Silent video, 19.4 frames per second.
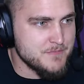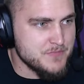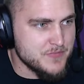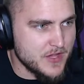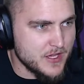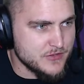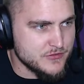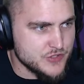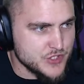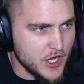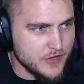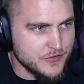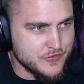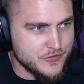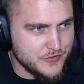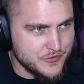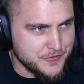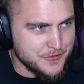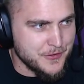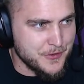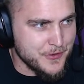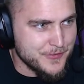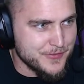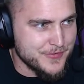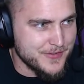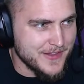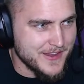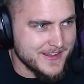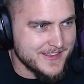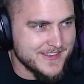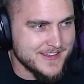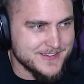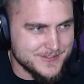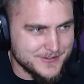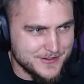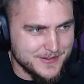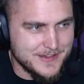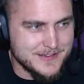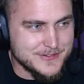a just nerf. Like, that's
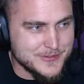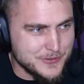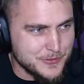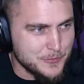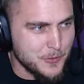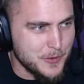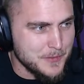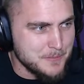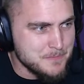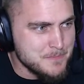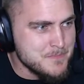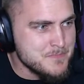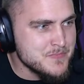a good one.